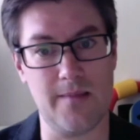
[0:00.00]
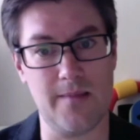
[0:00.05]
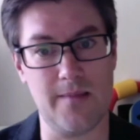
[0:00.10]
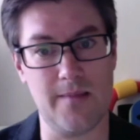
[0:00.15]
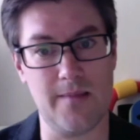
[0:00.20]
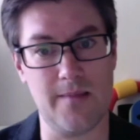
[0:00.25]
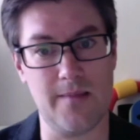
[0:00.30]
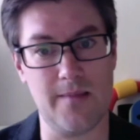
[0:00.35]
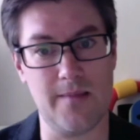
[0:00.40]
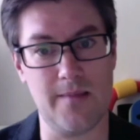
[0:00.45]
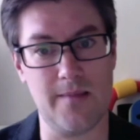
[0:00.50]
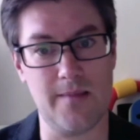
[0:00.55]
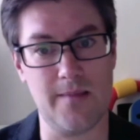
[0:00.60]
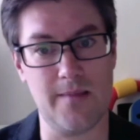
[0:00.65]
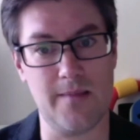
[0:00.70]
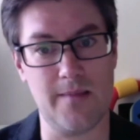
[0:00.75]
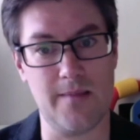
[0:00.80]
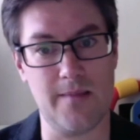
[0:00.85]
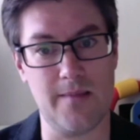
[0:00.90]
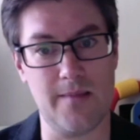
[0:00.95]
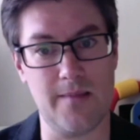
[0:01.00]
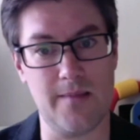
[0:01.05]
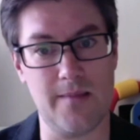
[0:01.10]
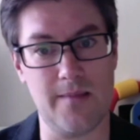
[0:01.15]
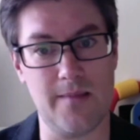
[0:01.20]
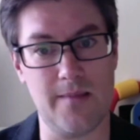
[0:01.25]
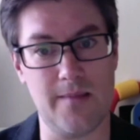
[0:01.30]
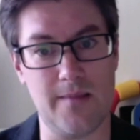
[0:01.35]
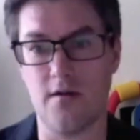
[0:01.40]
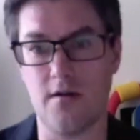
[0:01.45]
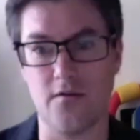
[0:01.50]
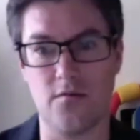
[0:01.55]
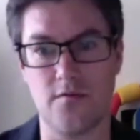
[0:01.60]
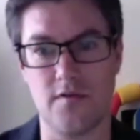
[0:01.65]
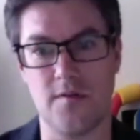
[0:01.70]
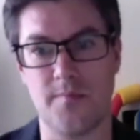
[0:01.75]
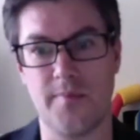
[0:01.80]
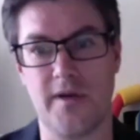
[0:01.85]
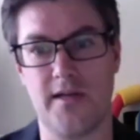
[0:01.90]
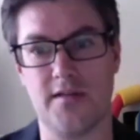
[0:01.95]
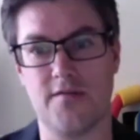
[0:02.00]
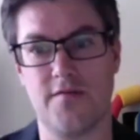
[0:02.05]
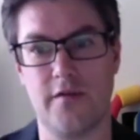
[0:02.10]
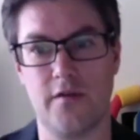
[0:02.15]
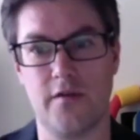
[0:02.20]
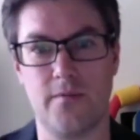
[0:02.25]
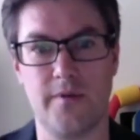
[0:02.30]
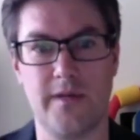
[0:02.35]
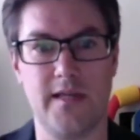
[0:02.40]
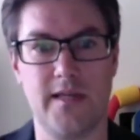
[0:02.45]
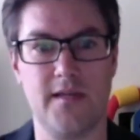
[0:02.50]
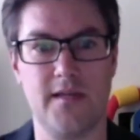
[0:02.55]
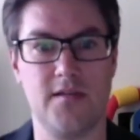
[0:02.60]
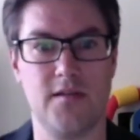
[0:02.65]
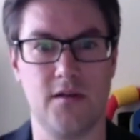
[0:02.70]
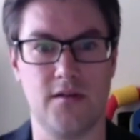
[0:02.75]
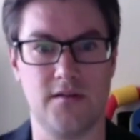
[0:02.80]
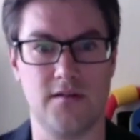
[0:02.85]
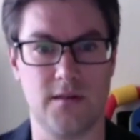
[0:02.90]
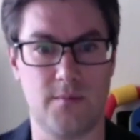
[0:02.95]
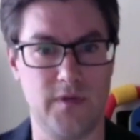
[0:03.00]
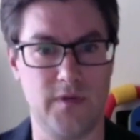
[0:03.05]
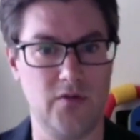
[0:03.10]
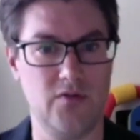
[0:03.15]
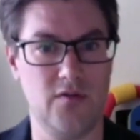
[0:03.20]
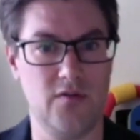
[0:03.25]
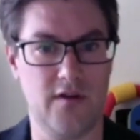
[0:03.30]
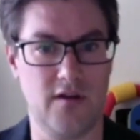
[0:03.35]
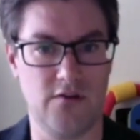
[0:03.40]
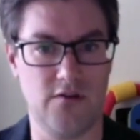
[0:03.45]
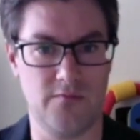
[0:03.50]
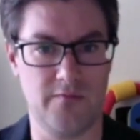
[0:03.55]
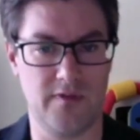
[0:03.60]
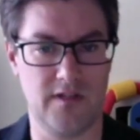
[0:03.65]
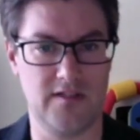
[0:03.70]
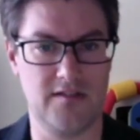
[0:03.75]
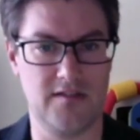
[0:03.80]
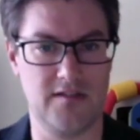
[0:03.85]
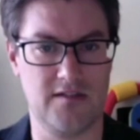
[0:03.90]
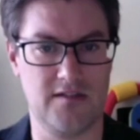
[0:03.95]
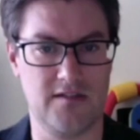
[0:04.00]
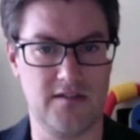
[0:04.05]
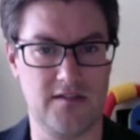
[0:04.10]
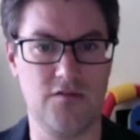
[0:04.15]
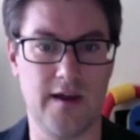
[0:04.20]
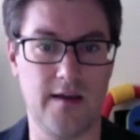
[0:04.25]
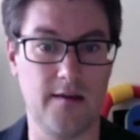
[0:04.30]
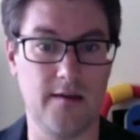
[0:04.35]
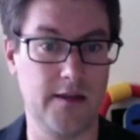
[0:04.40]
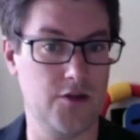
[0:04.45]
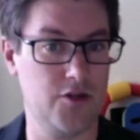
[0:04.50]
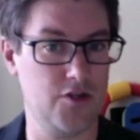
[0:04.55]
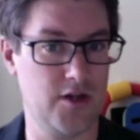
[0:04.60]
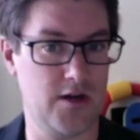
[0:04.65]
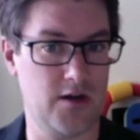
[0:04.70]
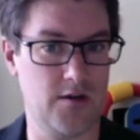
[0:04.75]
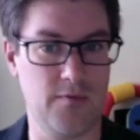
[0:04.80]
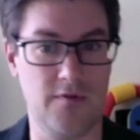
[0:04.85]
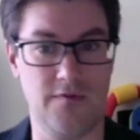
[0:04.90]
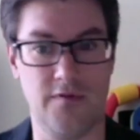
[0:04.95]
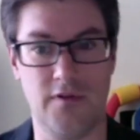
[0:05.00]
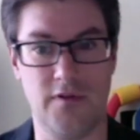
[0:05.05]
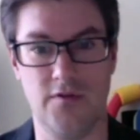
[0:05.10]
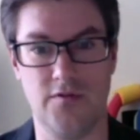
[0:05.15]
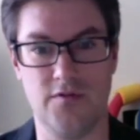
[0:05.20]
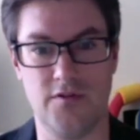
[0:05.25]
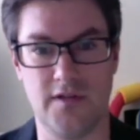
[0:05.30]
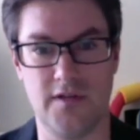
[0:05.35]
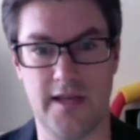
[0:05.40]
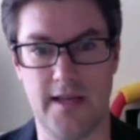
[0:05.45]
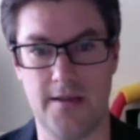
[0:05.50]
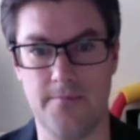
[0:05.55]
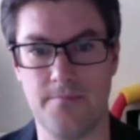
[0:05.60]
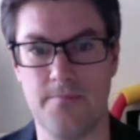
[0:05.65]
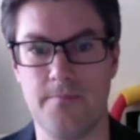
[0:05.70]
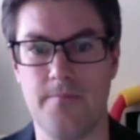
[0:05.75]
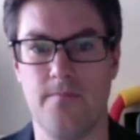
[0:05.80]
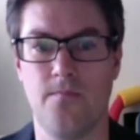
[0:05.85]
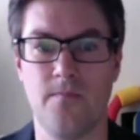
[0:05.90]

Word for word: And we have been working hard over the past few weeks on some new developments to finally share with you today.